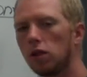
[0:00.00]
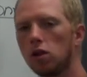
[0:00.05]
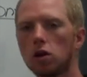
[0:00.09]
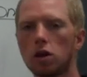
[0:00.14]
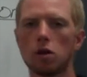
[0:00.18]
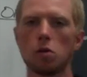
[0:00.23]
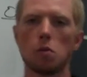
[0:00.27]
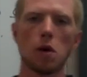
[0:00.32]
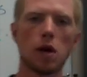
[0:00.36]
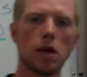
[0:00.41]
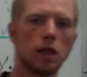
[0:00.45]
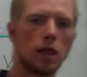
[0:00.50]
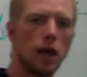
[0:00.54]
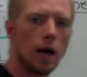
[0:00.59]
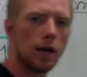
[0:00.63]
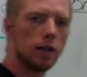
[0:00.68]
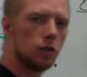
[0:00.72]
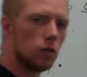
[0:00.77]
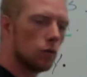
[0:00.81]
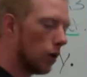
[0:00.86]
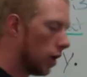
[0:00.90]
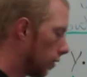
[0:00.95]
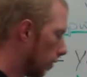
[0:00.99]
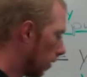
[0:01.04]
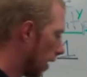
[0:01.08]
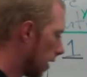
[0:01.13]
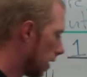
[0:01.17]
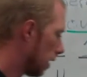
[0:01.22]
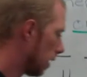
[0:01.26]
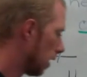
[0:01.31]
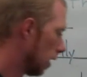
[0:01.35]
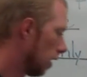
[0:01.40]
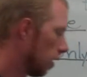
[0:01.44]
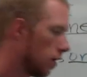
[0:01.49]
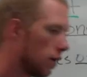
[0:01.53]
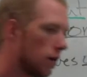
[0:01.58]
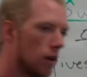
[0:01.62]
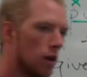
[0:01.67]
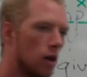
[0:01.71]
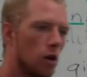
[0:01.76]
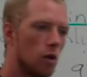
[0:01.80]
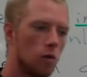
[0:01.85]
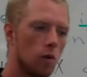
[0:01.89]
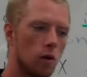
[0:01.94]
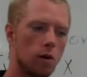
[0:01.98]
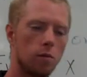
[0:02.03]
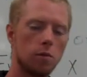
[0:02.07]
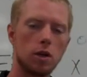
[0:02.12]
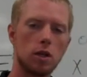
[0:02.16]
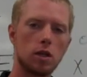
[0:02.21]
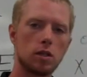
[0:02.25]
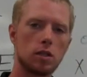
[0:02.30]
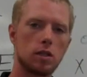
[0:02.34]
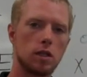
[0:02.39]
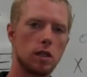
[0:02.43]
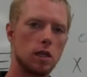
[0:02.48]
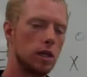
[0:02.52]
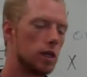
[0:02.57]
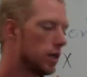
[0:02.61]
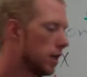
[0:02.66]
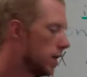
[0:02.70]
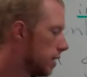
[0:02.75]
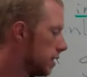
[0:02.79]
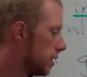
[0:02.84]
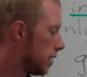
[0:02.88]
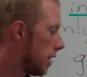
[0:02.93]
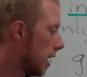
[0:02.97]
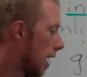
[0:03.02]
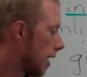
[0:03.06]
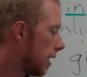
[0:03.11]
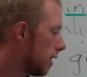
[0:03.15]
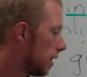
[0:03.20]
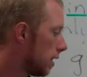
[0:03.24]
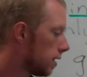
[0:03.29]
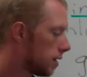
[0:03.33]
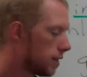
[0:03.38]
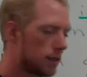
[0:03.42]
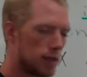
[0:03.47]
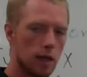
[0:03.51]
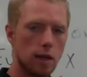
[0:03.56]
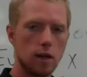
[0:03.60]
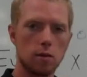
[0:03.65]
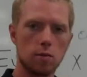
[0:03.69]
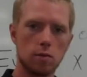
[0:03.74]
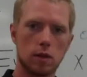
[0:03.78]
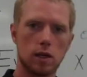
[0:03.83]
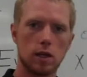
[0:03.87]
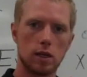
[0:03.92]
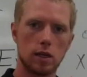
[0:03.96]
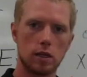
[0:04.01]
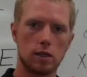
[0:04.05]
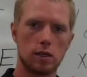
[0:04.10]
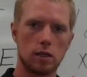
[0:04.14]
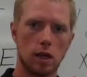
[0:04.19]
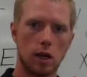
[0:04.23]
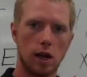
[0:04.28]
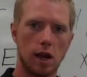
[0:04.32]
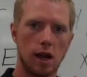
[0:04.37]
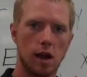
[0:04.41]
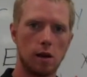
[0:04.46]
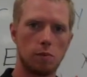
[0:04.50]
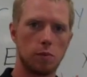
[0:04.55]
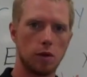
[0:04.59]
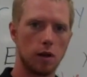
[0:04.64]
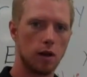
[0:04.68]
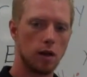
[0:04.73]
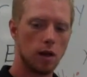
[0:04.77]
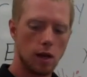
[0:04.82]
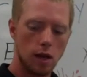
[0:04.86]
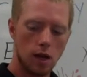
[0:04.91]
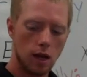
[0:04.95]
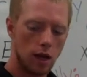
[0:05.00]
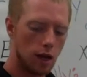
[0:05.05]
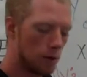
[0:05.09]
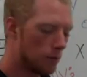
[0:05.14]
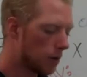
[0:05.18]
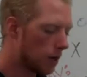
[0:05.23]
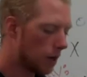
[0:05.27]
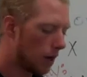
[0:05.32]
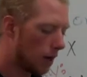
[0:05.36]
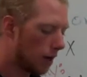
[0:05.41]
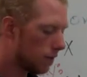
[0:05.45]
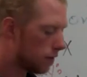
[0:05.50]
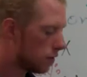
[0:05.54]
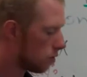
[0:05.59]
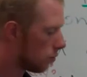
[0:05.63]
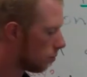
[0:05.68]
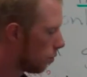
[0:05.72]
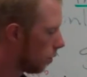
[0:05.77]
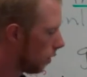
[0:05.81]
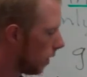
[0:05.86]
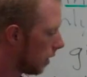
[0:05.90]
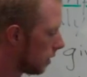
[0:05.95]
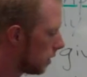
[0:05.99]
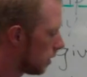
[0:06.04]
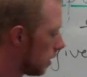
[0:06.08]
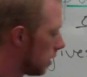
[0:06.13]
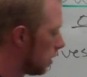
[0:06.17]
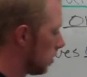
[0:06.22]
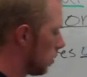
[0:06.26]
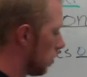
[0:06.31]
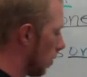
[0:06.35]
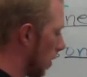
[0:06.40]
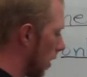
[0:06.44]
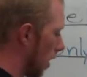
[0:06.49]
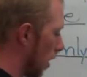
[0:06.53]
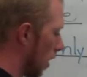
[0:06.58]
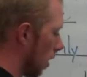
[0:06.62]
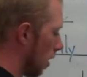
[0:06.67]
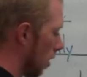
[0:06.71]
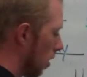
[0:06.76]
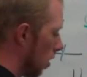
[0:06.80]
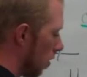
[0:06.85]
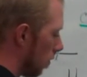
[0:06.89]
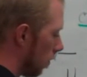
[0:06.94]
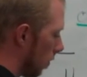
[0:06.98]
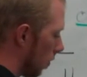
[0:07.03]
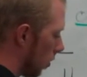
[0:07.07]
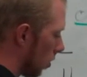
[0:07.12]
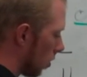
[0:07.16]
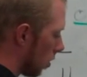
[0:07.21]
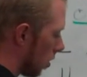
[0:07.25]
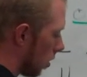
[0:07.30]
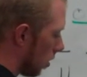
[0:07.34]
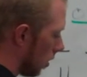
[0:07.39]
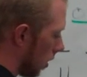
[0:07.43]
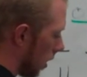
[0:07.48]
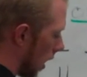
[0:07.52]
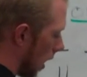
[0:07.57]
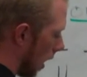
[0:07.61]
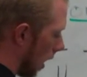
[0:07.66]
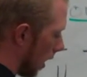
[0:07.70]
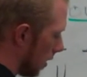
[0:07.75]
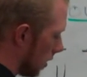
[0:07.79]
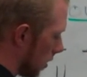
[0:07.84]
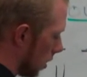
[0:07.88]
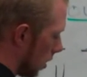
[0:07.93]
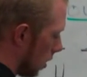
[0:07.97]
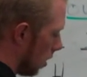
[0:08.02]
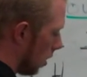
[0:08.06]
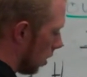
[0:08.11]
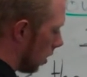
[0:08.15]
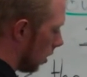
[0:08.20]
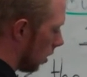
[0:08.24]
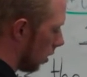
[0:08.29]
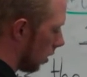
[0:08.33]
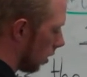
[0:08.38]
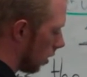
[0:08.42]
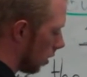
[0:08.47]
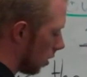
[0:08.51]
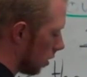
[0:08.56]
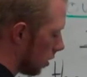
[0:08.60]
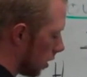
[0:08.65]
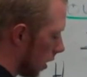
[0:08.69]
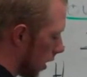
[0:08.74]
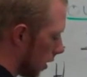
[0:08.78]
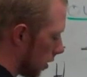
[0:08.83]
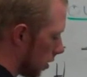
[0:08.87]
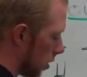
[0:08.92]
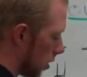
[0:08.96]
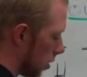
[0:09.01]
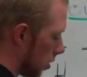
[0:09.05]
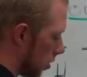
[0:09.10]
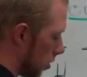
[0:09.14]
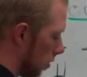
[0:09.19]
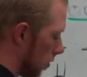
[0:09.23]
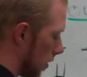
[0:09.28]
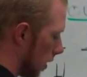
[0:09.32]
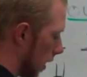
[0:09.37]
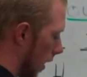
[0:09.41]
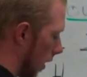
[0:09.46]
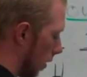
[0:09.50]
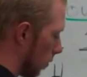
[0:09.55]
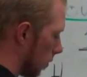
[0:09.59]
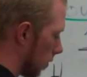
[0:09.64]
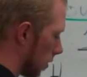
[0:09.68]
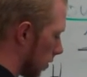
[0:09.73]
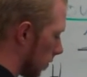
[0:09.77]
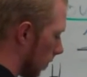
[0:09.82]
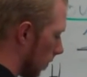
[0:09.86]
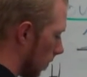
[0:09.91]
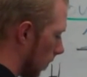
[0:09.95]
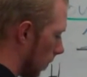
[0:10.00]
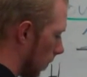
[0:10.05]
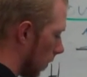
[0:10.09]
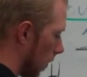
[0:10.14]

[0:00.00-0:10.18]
I look at my last one right here, what I'm going to see is that the same thing's going to happen. I'm going to have some places where vertical lines are going to touch 2 times.